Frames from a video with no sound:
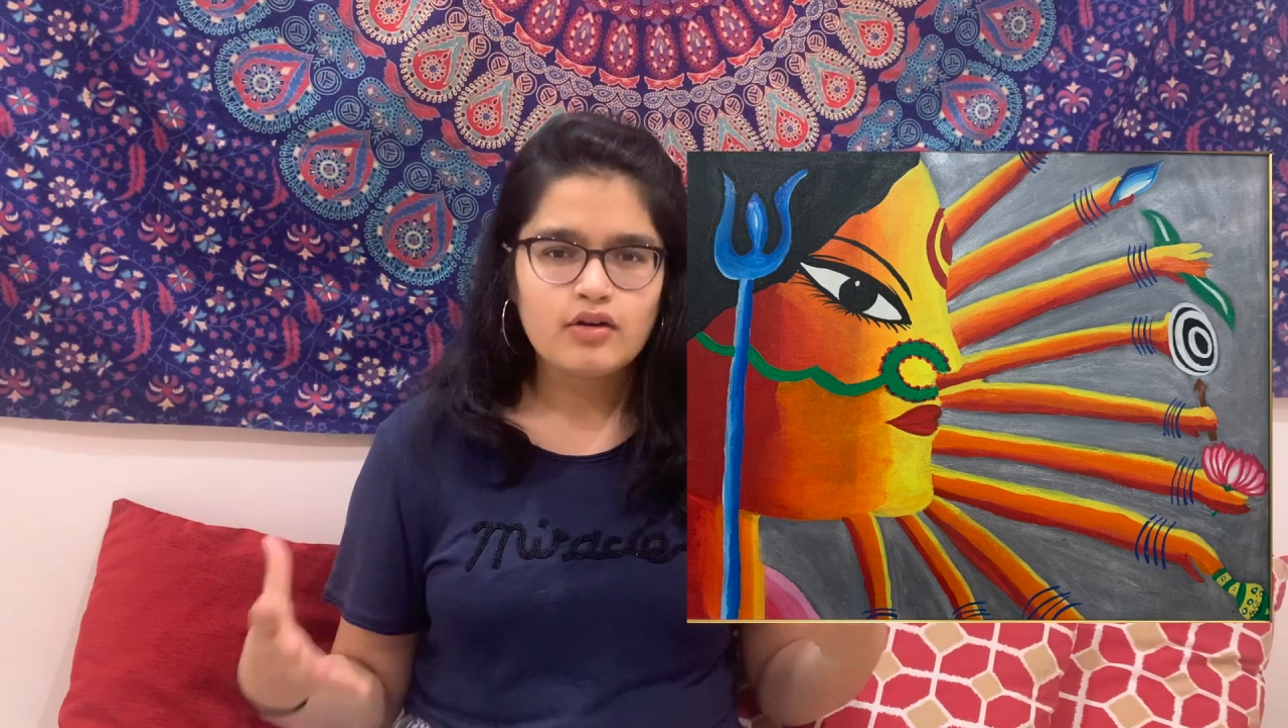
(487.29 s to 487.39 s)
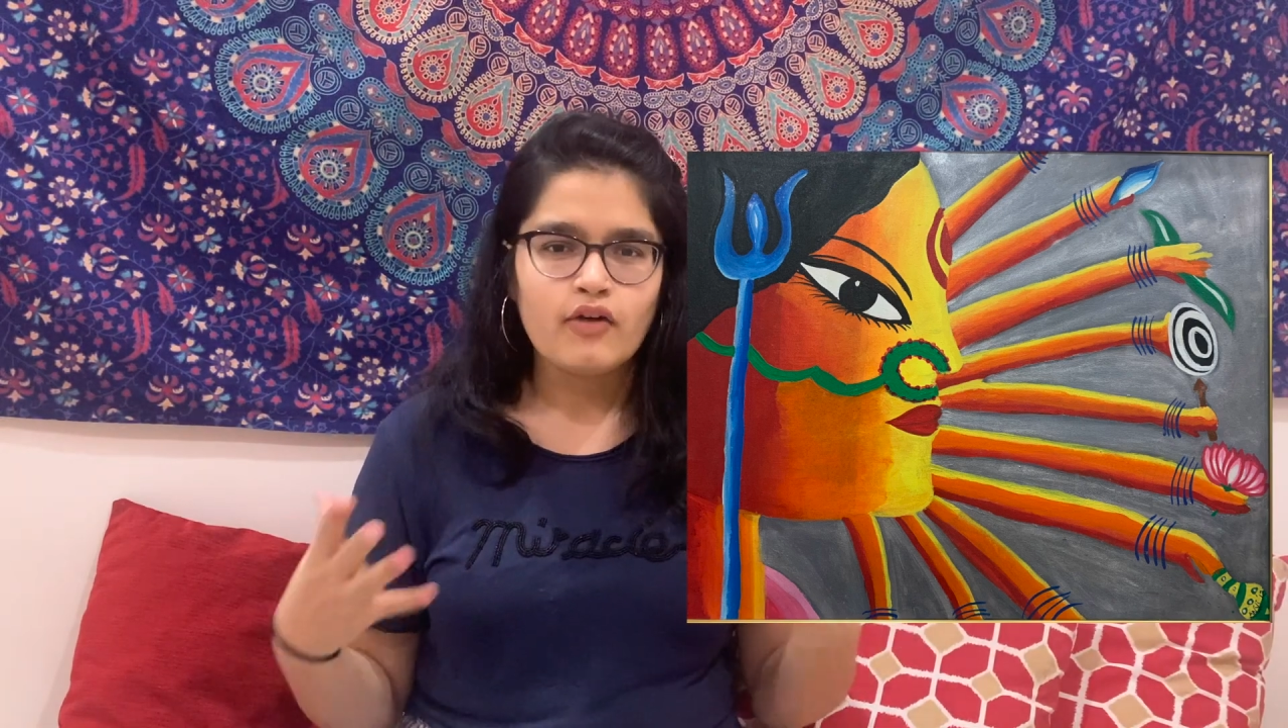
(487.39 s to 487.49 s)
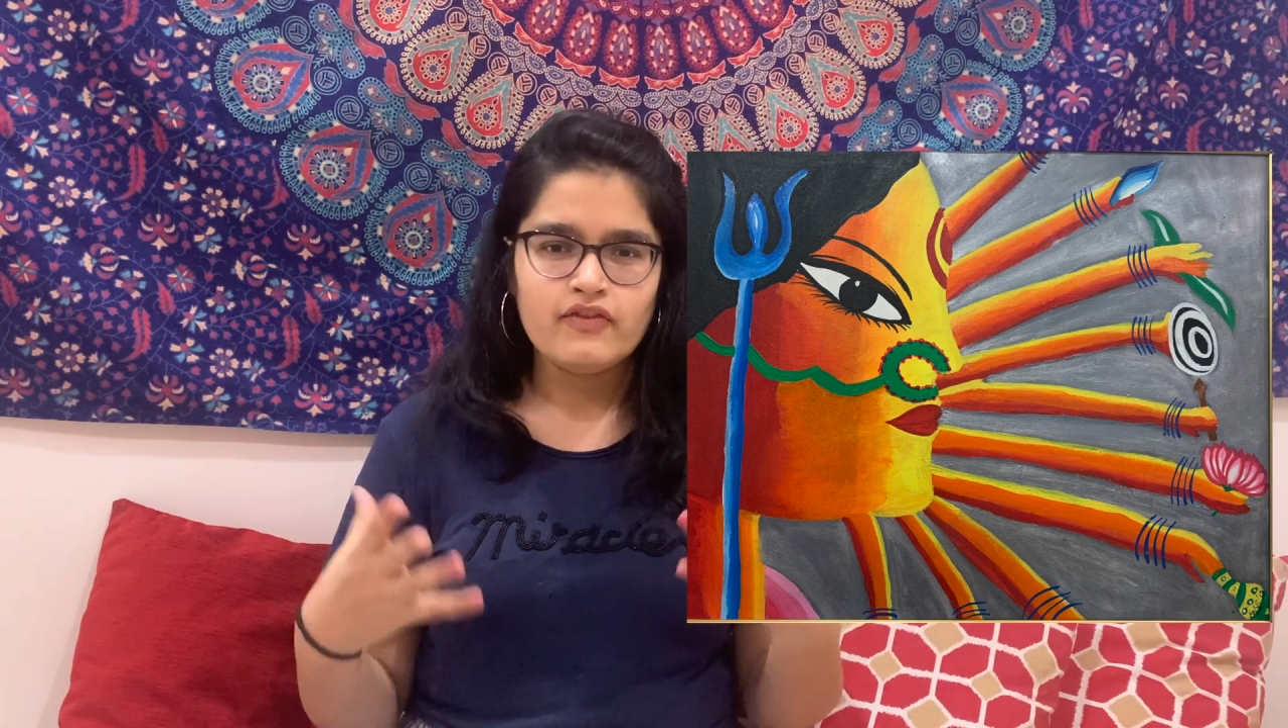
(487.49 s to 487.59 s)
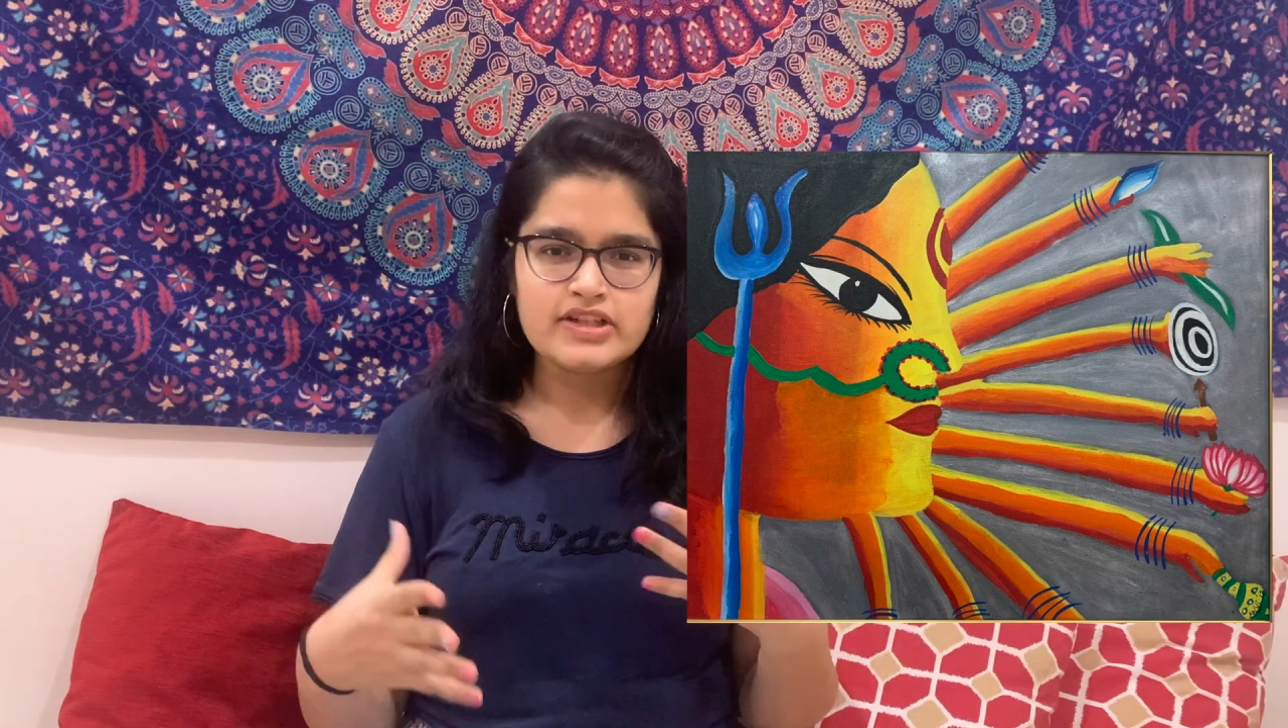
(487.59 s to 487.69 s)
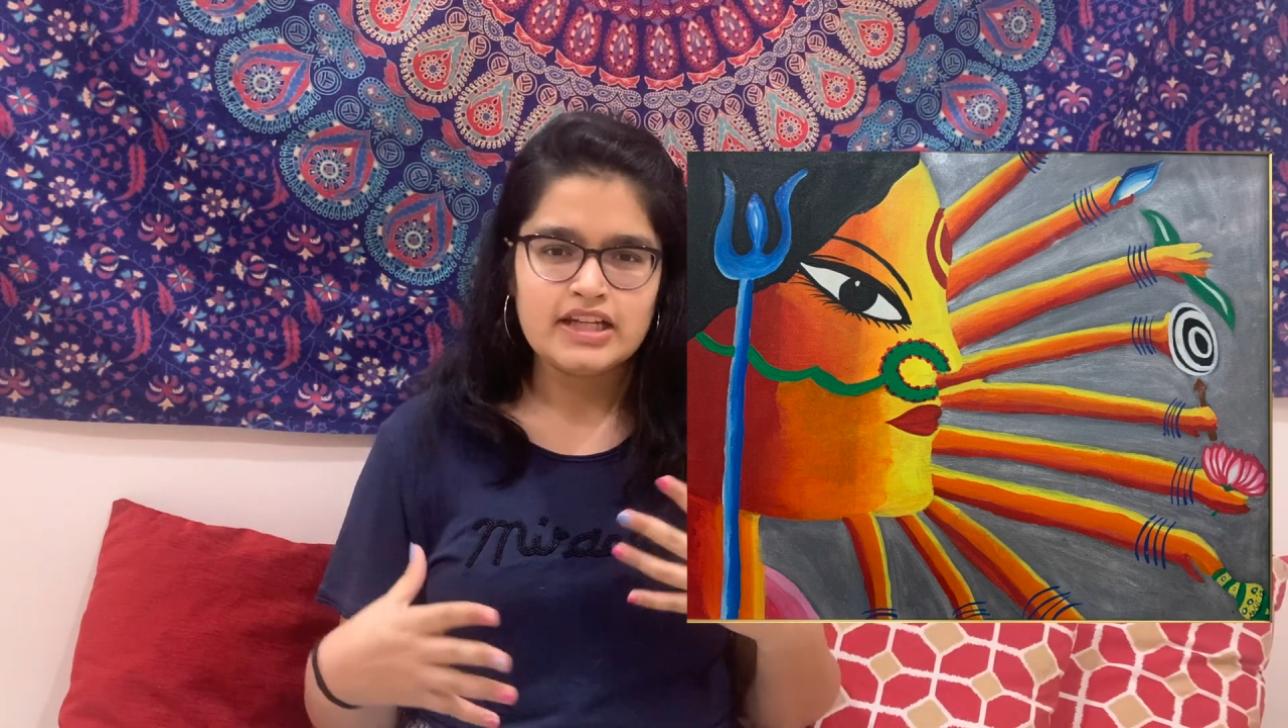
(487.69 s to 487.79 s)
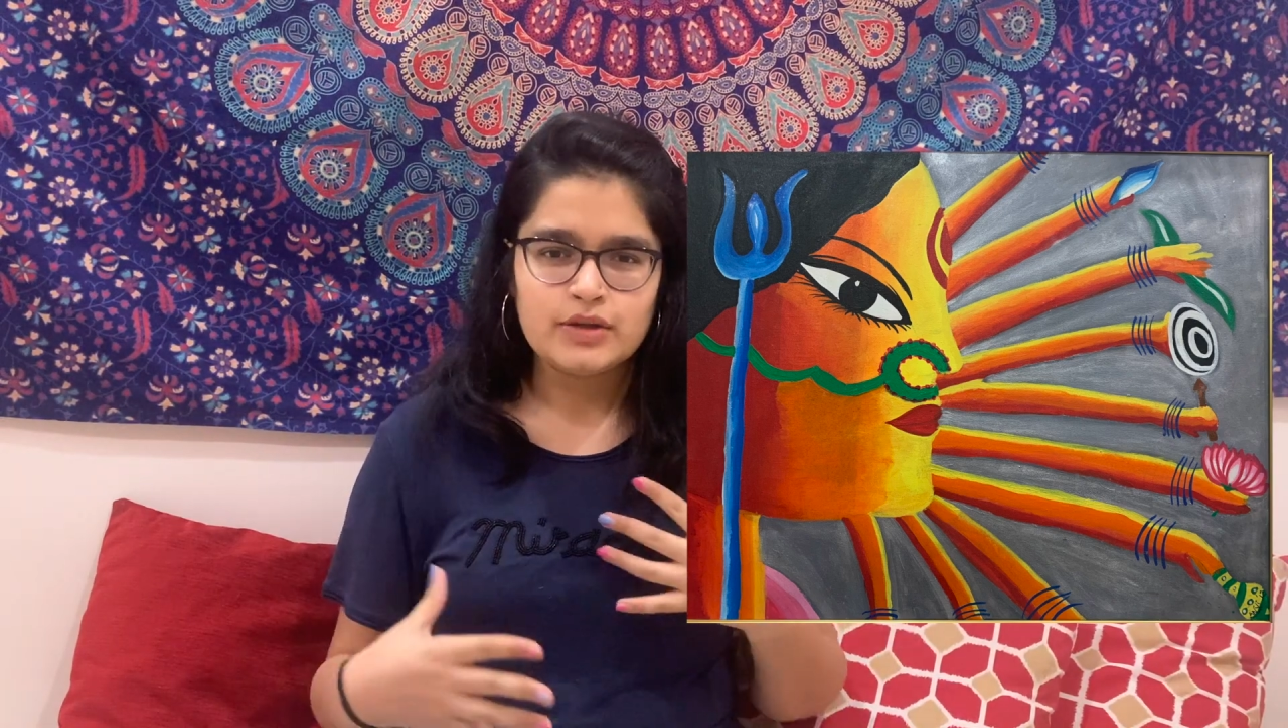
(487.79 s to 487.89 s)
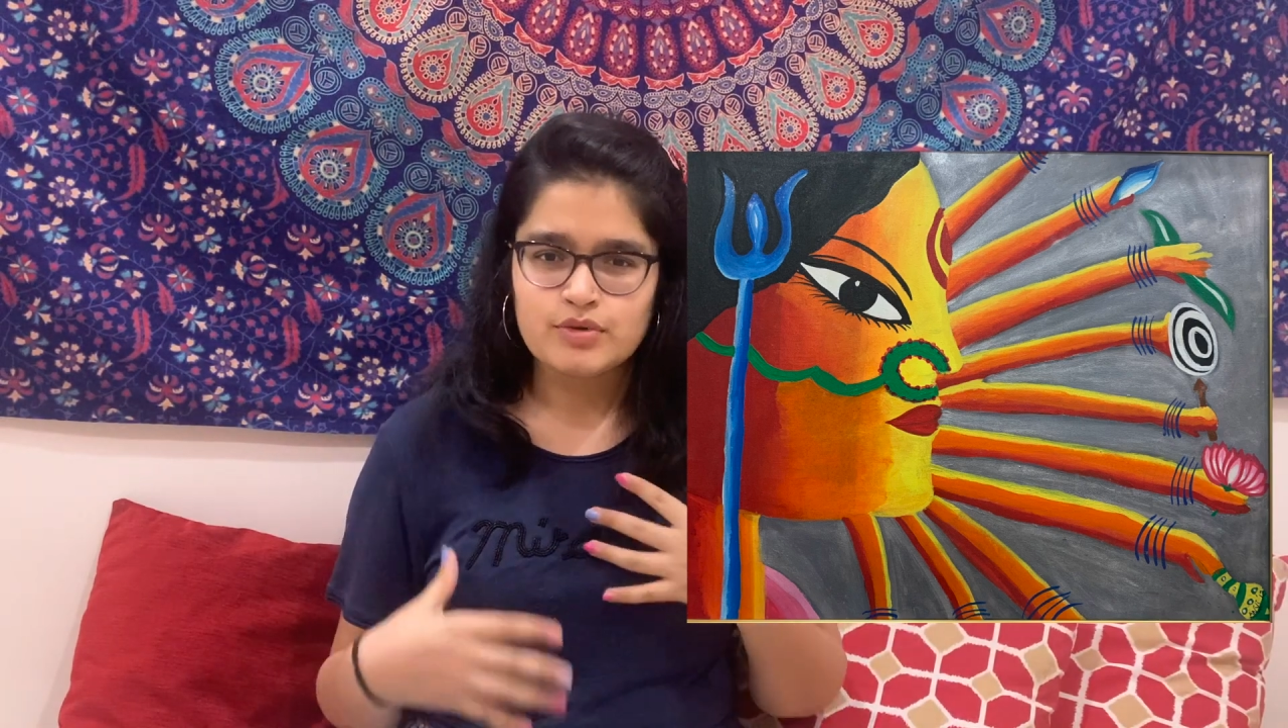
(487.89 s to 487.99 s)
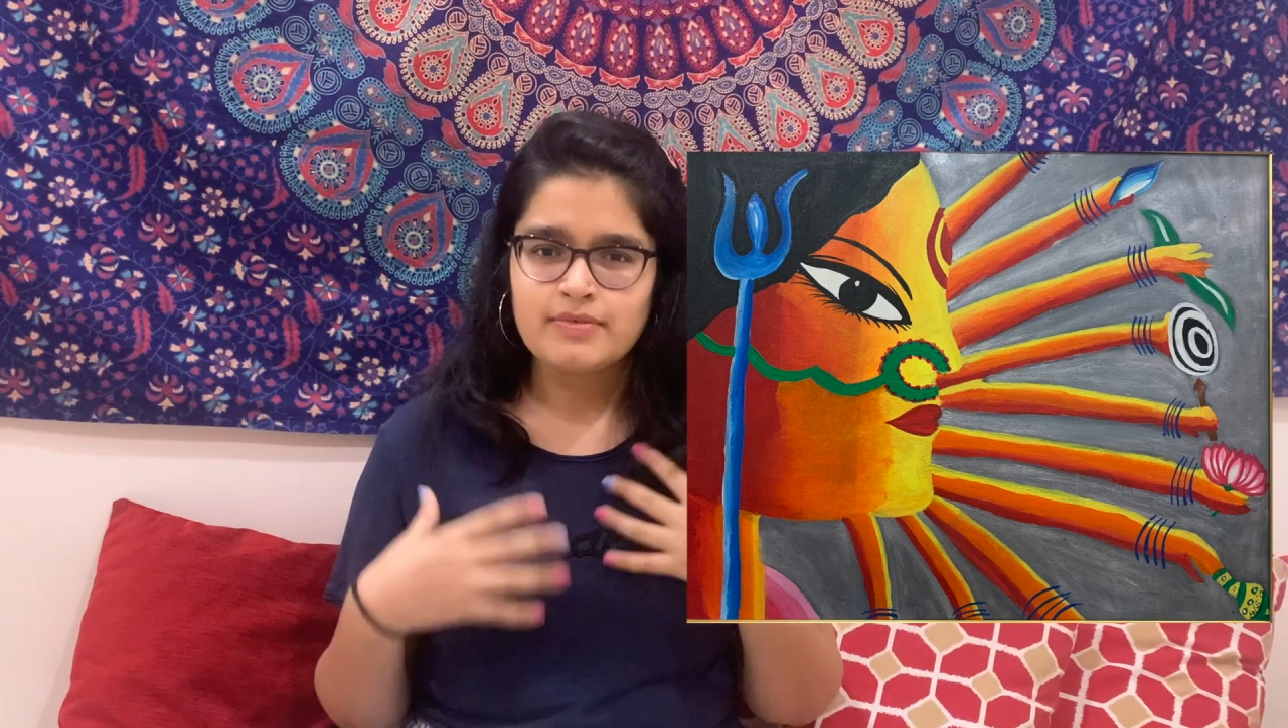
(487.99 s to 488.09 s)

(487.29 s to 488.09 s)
Obviously, it